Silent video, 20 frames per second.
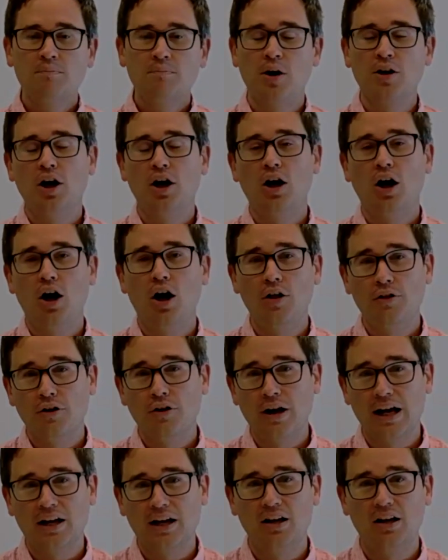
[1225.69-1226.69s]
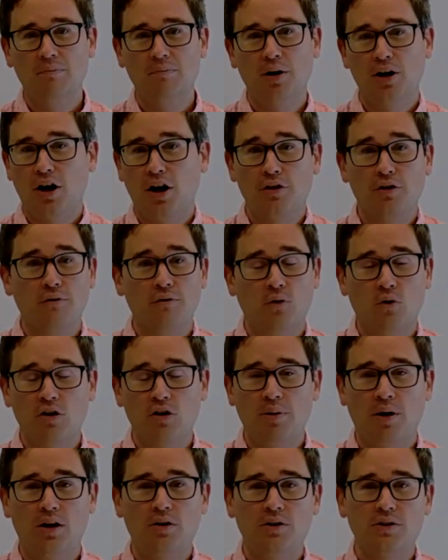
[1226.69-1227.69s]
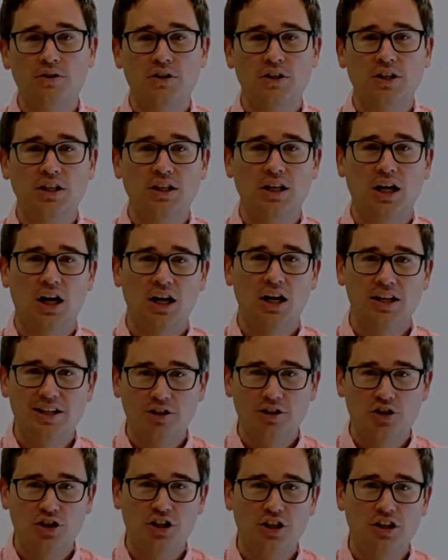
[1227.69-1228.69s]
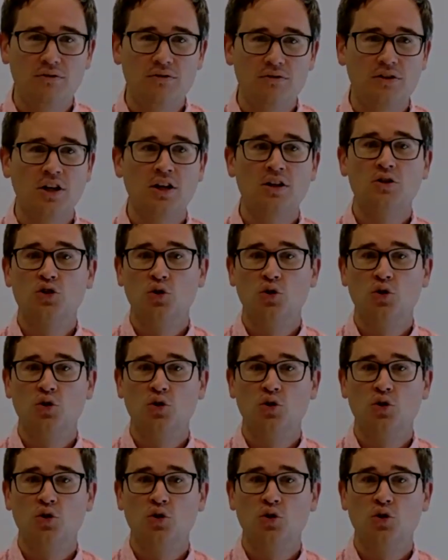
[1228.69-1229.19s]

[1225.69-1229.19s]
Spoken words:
But other foreign policy initiatives,